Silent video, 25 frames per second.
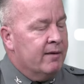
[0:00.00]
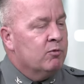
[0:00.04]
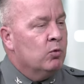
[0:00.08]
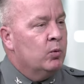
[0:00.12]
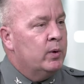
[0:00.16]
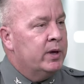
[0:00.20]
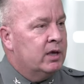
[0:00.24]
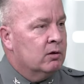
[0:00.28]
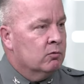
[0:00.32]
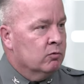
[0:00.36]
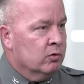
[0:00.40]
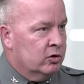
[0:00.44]
we
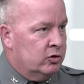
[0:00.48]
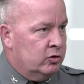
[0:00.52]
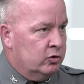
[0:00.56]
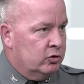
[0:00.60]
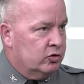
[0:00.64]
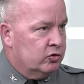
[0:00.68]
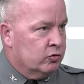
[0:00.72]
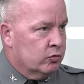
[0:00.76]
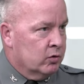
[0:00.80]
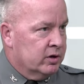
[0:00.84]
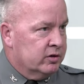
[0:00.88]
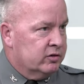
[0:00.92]
can
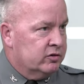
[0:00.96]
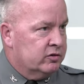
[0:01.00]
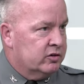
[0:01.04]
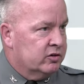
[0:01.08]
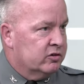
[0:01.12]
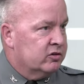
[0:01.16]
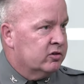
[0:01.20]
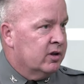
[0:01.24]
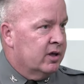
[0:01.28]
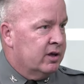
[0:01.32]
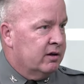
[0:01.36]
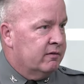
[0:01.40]
reduce risk,
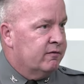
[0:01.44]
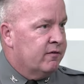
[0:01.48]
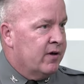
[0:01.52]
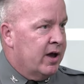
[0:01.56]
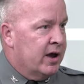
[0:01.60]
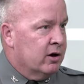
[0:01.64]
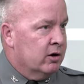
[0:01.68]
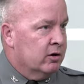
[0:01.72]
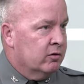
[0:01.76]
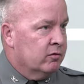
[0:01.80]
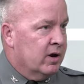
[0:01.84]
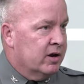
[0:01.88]
just like
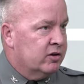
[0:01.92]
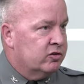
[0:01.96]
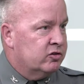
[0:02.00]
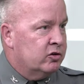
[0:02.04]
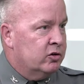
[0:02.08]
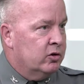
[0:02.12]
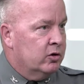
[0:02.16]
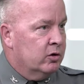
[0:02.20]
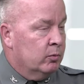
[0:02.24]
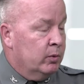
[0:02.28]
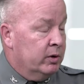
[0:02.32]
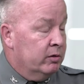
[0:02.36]
fire and
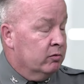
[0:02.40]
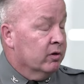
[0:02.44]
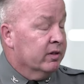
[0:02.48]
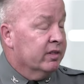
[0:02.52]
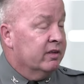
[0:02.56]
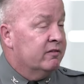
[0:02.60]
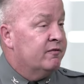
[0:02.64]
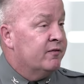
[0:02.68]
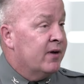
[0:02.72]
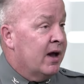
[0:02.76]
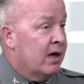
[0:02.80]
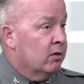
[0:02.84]
rescue, we really
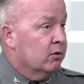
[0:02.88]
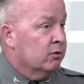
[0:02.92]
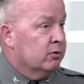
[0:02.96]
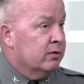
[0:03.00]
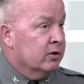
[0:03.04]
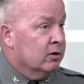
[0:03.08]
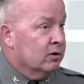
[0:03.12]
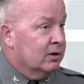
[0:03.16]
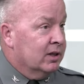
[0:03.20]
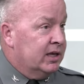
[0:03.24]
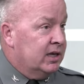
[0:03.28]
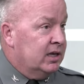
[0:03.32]
follow
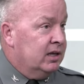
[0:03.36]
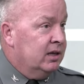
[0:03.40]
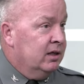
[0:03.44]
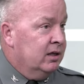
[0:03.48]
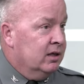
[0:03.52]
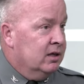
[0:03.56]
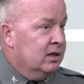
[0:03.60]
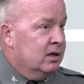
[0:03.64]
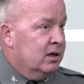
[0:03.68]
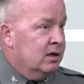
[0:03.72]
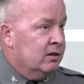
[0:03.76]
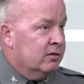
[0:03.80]
their lead.
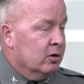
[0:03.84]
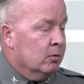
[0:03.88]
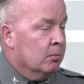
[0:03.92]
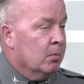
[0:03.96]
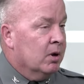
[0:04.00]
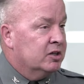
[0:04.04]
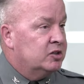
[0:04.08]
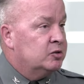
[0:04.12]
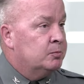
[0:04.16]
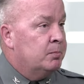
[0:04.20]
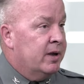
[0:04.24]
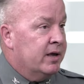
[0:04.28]
They're
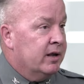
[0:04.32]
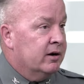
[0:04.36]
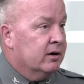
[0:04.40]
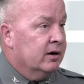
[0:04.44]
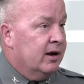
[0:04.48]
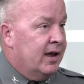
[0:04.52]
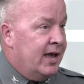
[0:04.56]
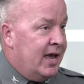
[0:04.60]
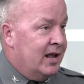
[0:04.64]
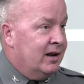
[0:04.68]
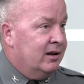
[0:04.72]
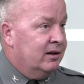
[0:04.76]
much better
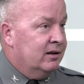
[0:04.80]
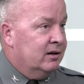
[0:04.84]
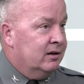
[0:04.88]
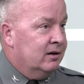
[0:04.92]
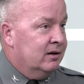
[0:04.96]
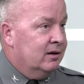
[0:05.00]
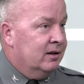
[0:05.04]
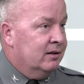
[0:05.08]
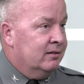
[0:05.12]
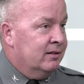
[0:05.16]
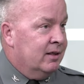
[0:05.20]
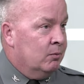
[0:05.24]
at it
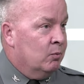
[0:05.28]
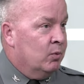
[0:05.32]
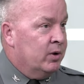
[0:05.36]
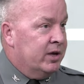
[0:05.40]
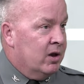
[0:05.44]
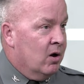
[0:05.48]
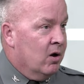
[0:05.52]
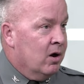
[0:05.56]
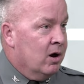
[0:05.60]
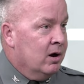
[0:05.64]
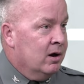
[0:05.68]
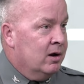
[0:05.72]
than we
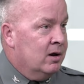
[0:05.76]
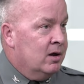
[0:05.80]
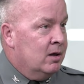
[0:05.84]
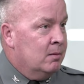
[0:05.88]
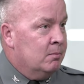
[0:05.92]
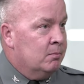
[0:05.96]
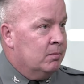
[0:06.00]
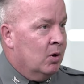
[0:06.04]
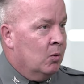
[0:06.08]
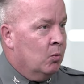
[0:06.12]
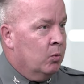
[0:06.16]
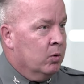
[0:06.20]
are,
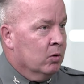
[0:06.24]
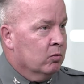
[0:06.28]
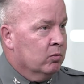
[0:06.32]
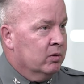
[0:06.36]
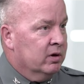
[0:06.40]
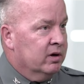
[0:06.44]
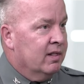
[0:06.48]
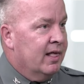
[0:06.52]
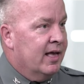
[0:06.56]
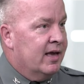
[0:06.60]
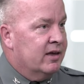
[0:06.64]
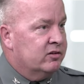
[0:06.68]
but we're
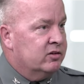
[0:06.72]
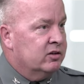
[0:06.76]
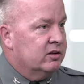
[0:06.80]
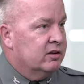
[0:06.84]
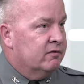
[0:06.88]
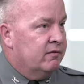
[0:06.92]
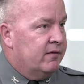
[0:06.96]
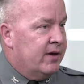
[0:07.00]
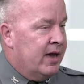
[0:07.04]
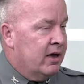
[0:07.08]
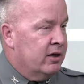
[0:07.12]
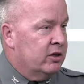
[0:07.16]
realizing the
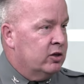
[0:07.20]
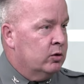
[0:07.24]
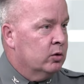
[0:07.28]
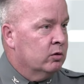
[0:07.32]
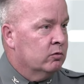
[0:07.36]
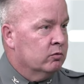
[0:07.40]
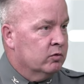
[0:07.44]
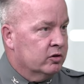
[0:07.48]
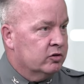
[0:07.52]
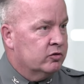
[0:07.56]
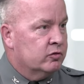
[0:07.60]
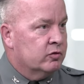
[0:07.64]
value
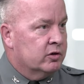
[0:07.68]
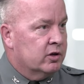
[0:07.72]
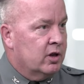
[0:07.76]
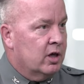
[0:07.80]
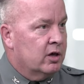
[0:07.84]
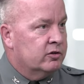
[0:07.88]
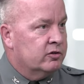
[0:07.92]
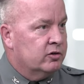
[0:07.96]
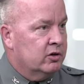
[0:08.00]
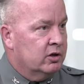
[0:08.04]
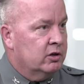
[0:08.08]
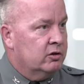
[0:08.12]
in risk
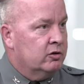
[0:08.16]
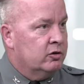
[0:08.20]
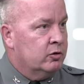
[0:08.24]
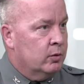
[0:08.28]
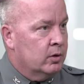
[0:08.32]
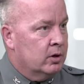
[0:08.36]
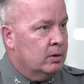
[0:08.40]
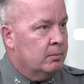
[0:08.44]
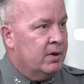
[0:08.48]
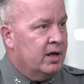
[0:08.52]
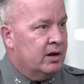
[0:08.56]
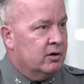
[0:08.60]
reduction and
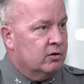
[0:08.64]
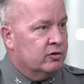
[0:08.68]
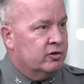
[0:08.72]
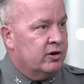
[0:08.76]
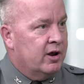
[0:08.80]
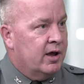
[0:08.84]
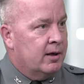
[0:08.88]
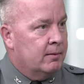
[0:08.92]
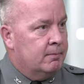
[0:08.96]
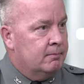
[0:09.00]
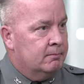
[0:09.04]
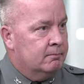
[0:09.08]
doing a better job.